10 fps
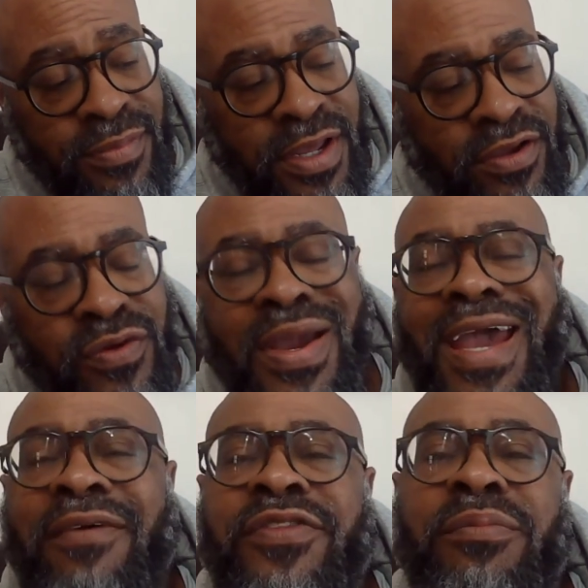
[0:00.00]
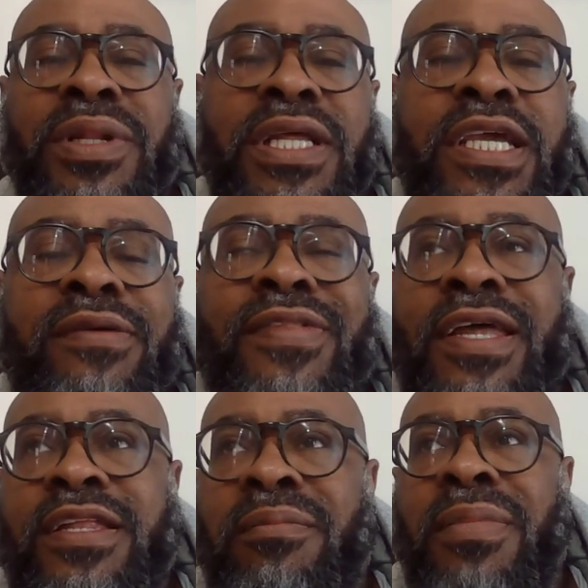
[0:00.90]
Now, you have to believe
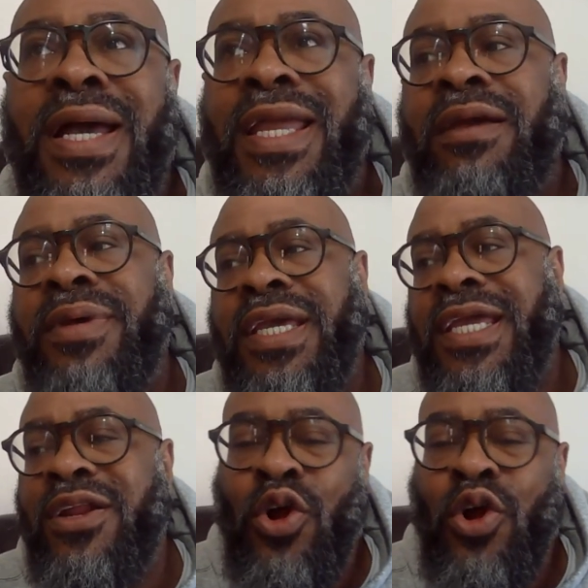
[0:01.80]
that the Miami Heat